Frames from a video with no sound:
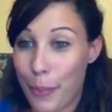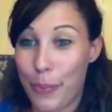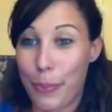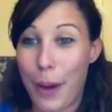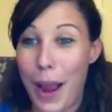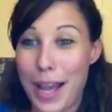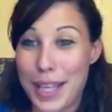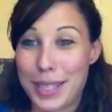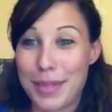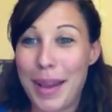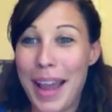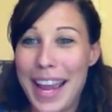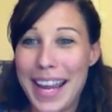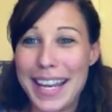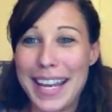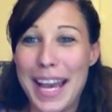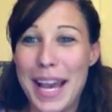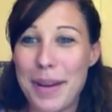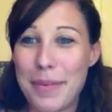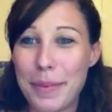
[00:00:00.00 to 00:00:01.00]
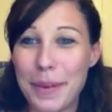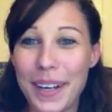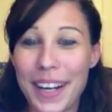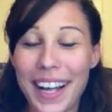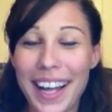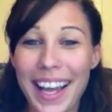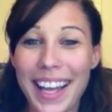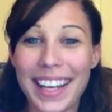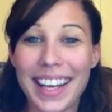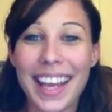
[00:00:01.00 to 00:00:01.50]
press my nipple
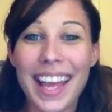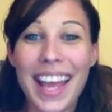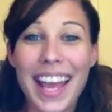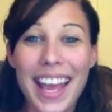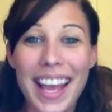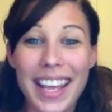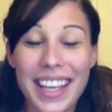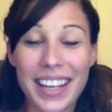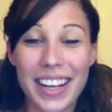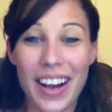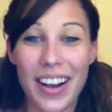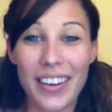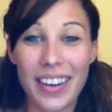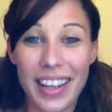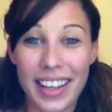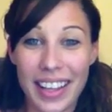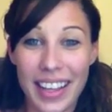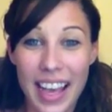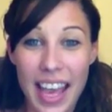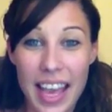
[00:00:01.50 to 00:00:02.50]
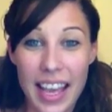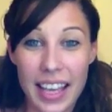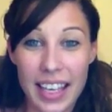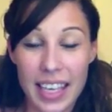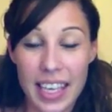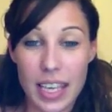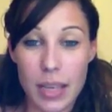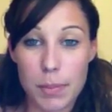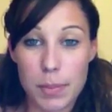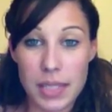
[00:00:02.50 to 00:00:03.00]
and, it
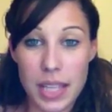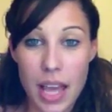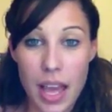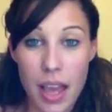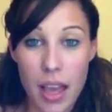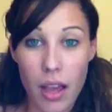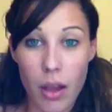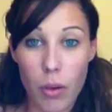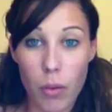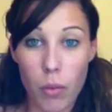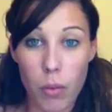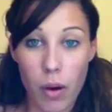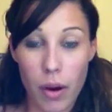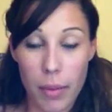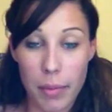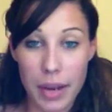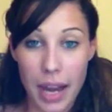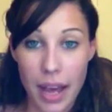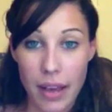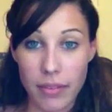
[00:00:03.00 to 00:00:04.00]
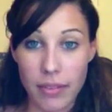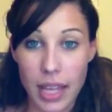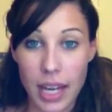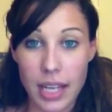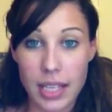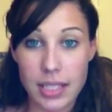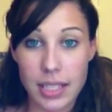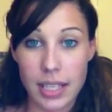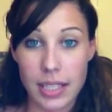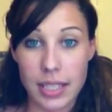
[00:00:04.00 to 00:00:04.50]
keeps it warm enough that
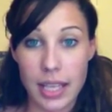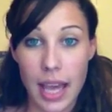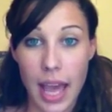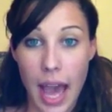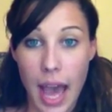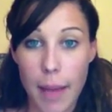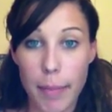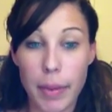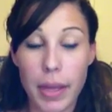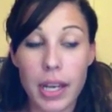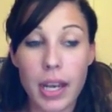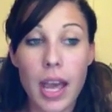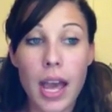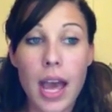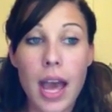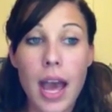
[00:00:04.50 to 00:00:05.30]
it doesn't happen.